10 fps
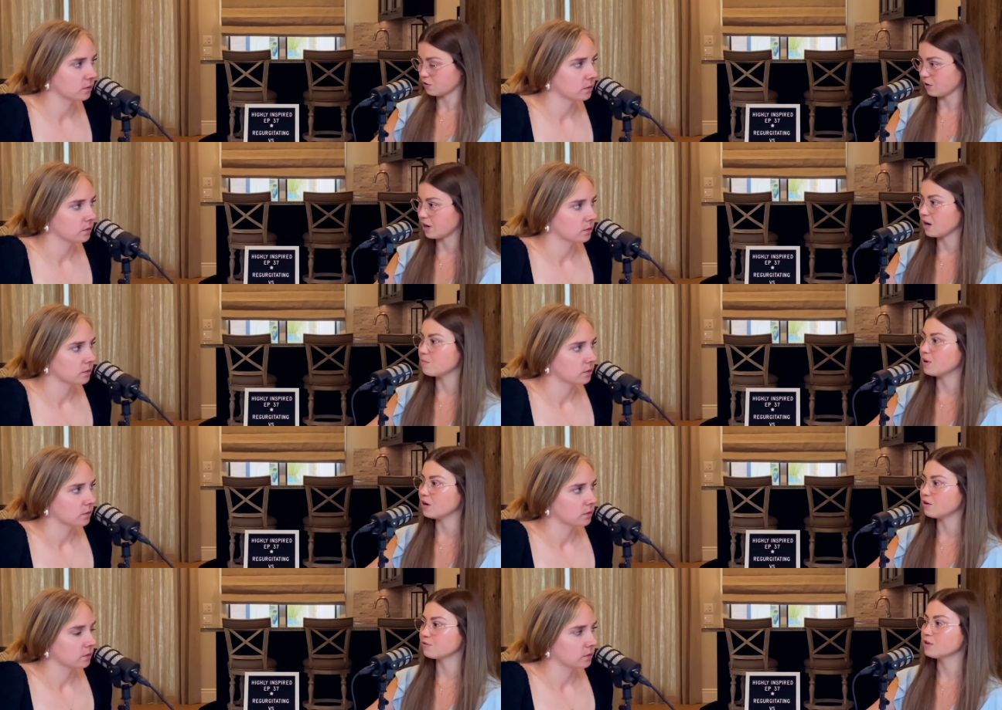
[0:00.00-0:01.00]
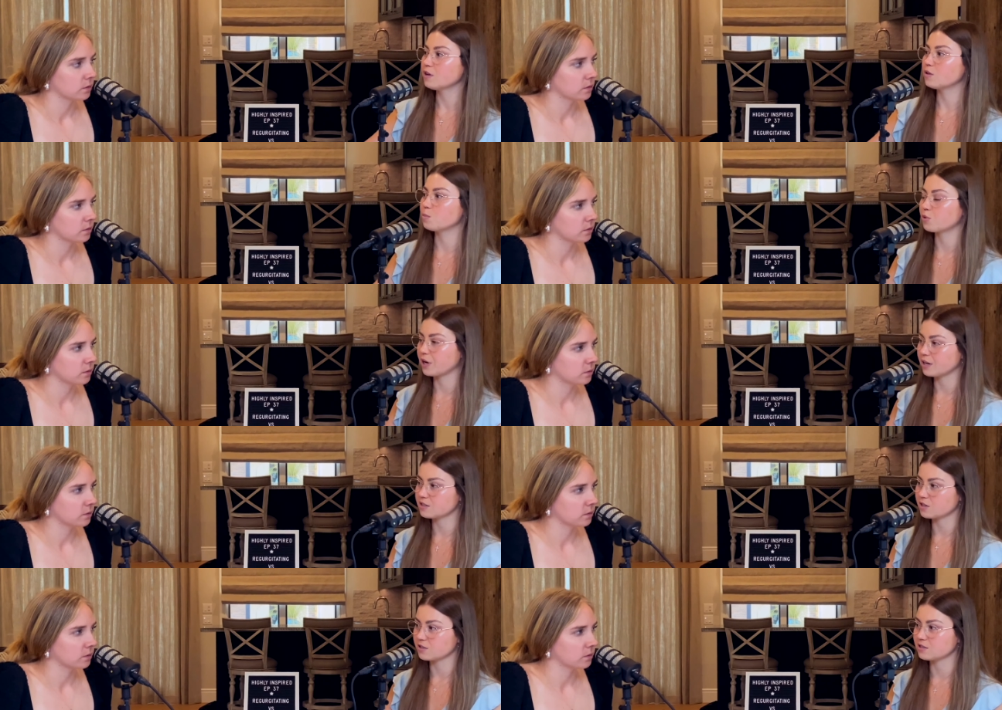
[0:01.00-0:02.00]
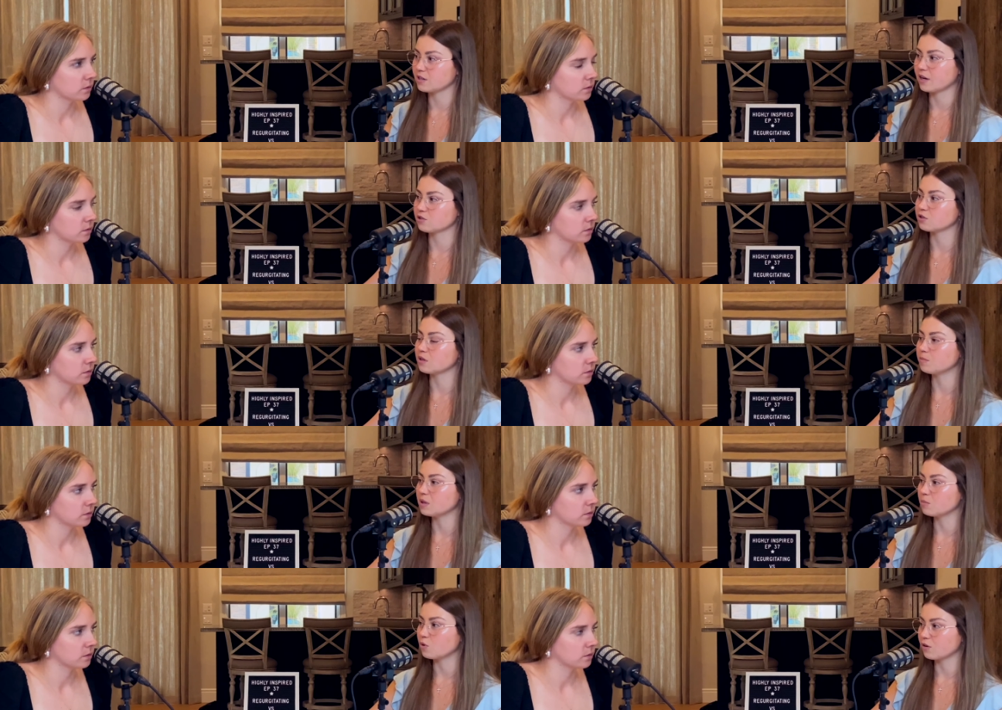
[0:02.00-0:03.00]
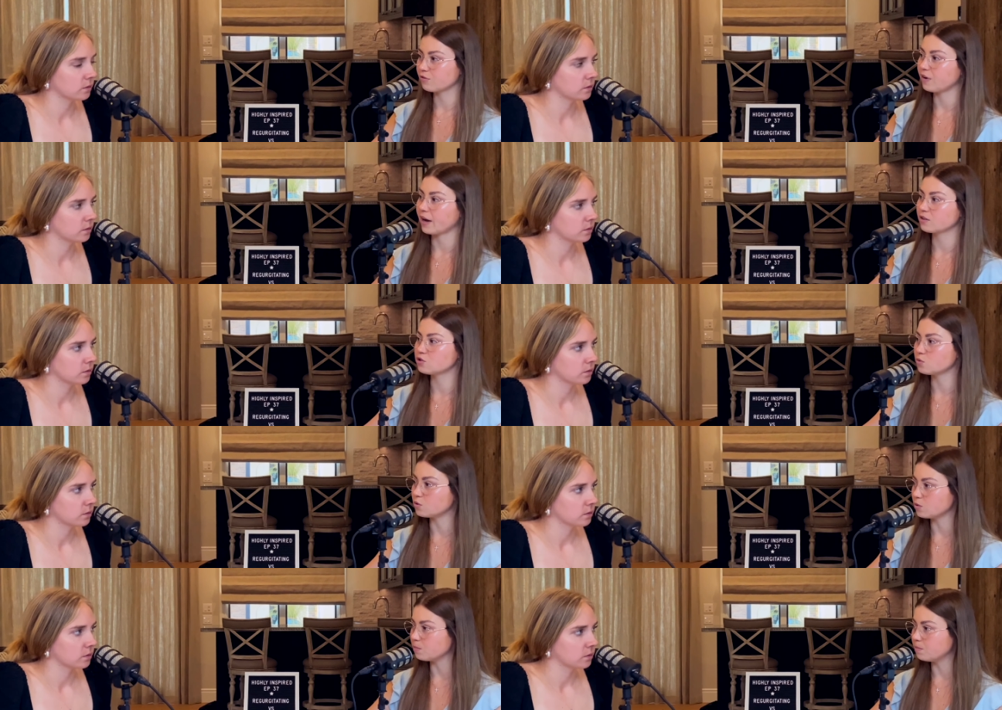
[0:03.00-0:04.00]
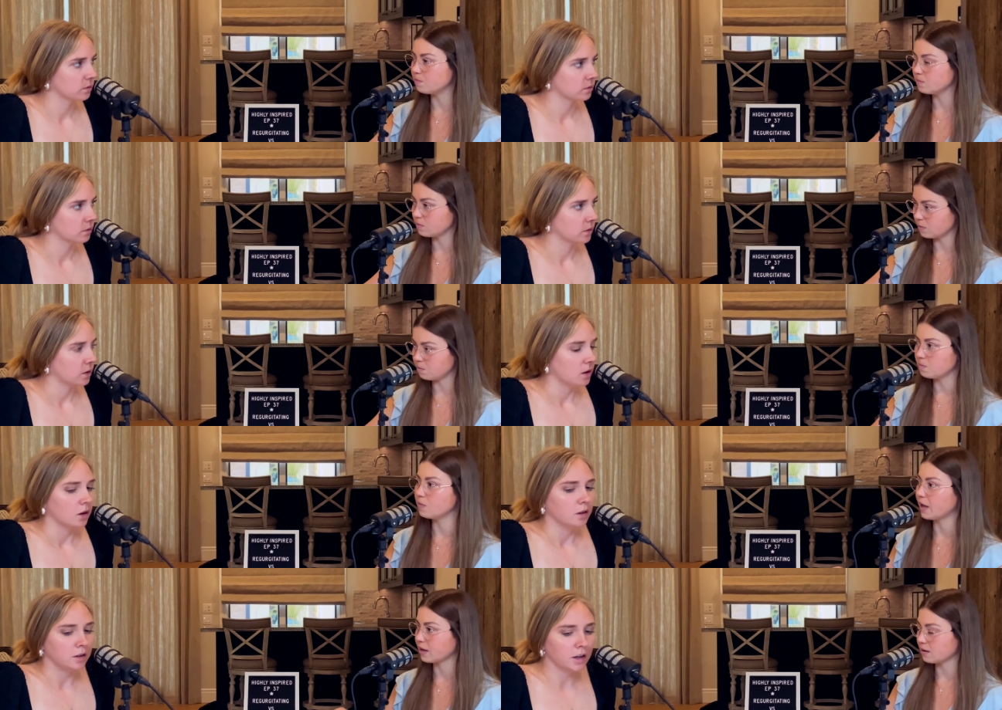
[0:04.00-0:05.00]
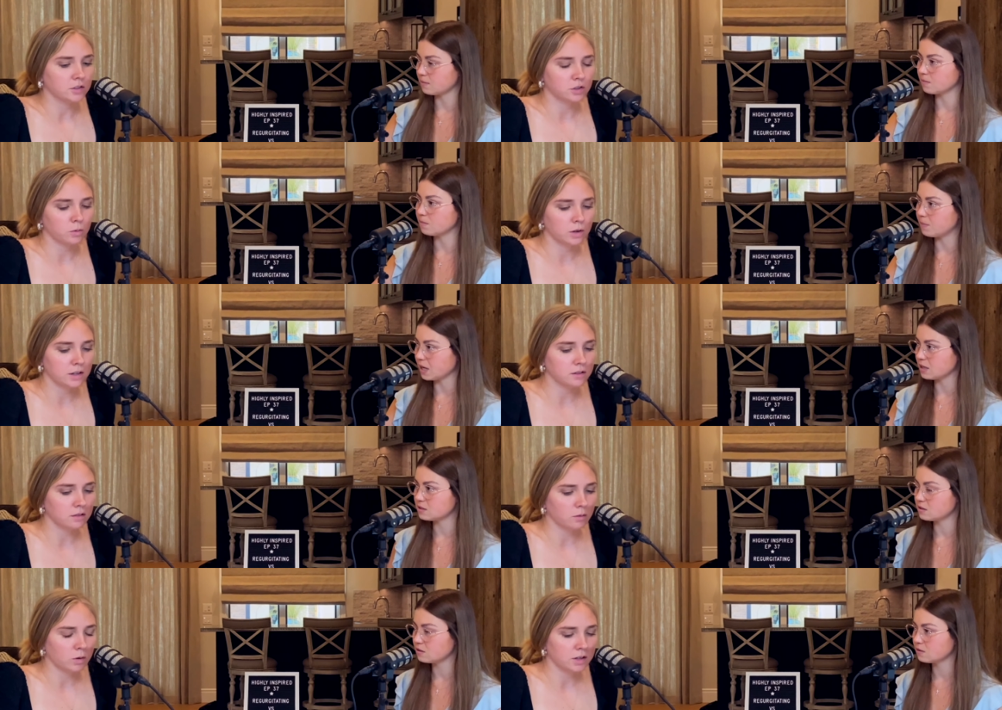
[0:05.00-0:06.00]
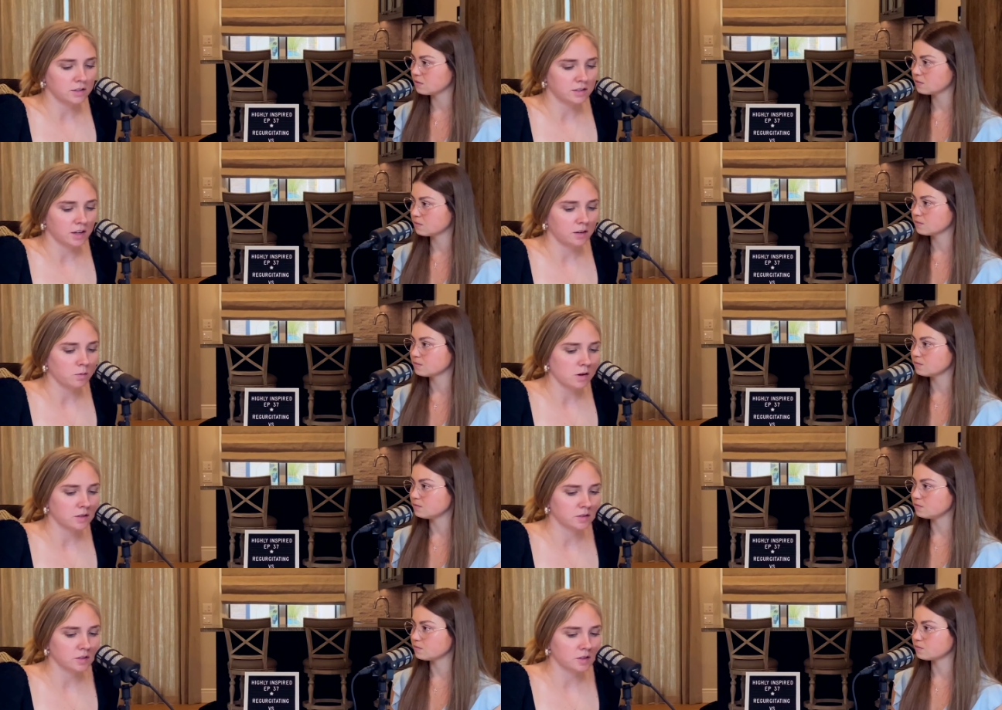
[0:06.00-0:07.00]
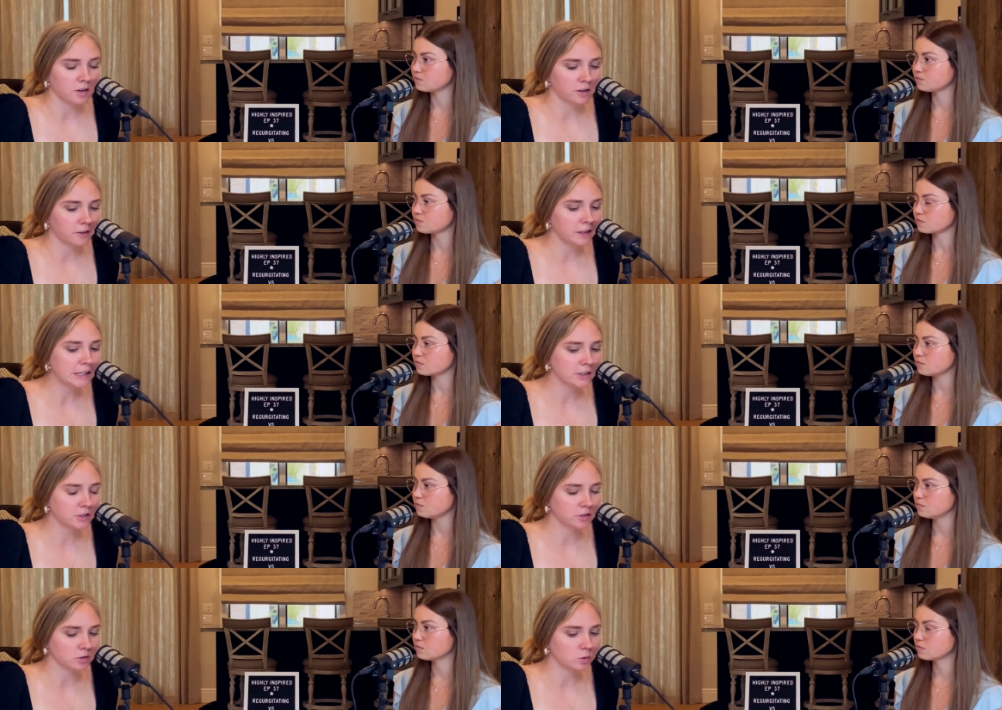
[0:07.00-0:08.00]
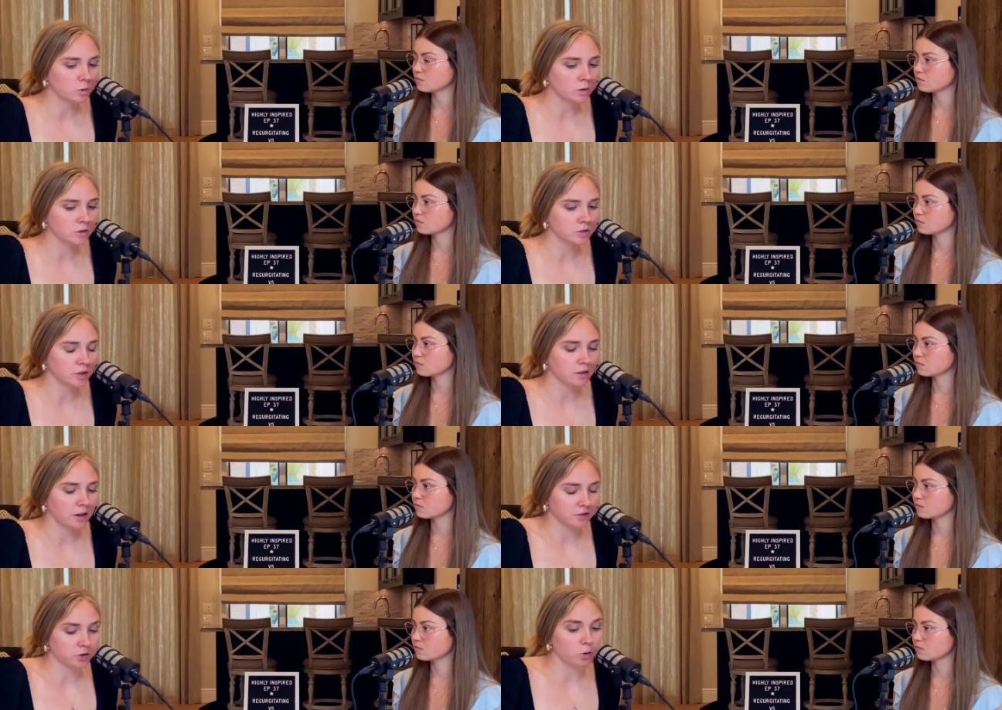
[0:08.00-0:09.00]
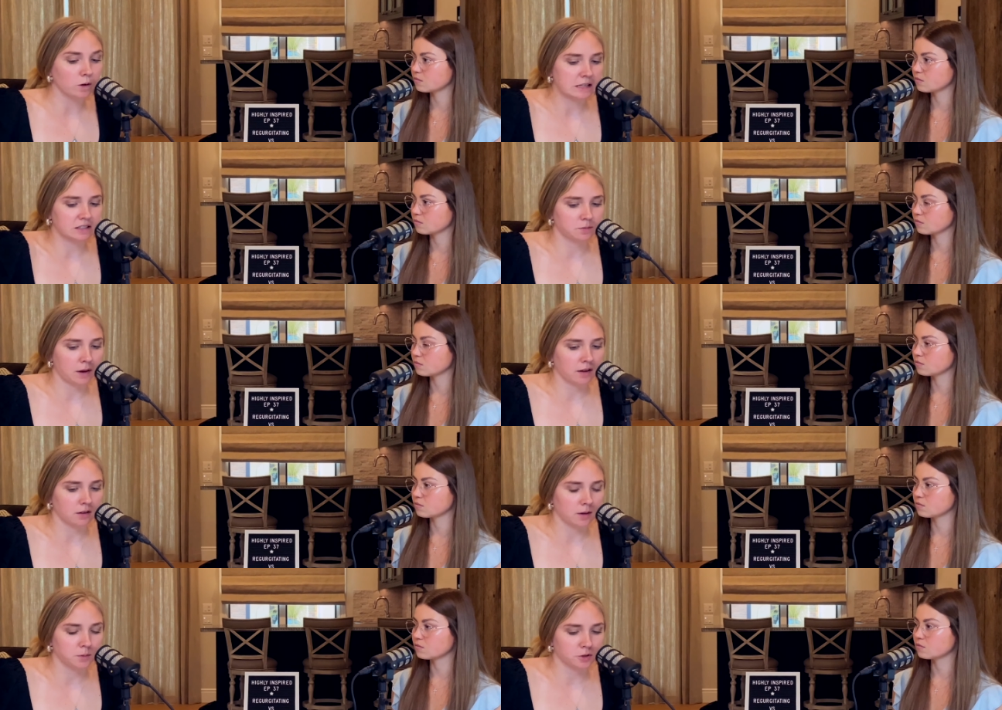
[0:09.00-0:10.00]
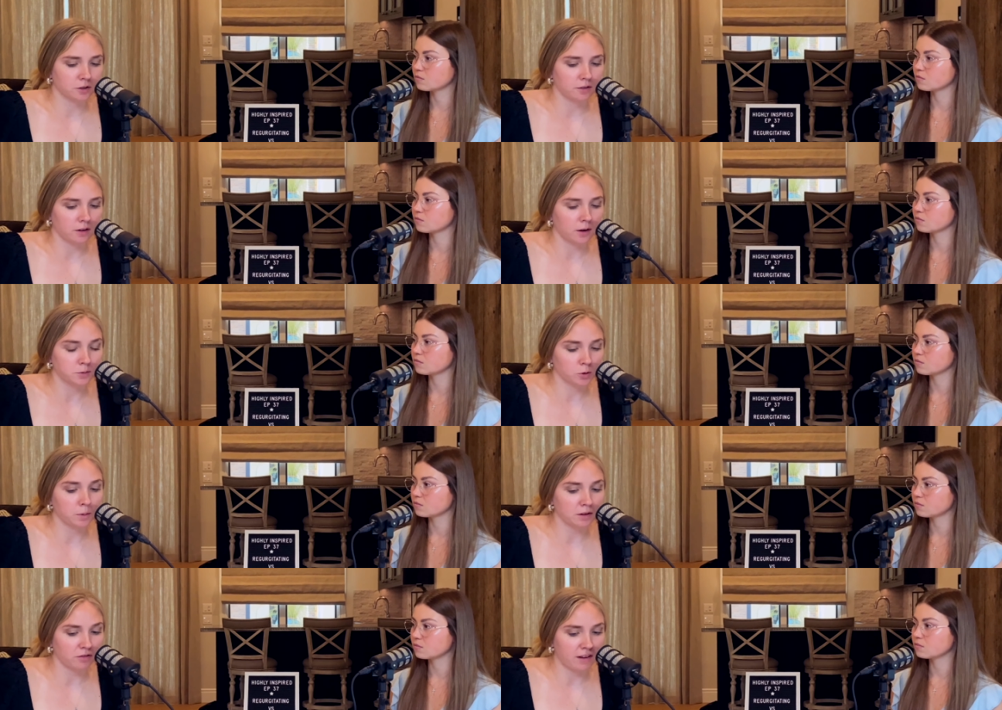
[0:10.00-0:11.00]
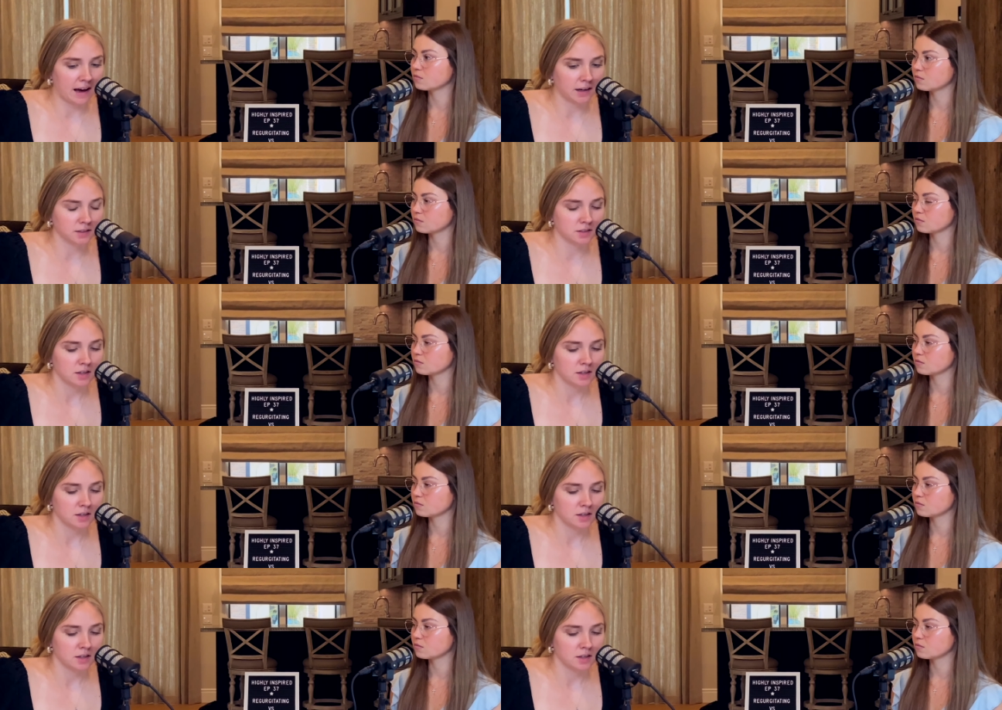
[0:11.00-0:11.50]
Speaker 1: grade and above, the brain starts to naturally be more factual like yeah so what based. It,
Speaker 2: what it said was the early years of schools of school is spent observe, absorbing facts,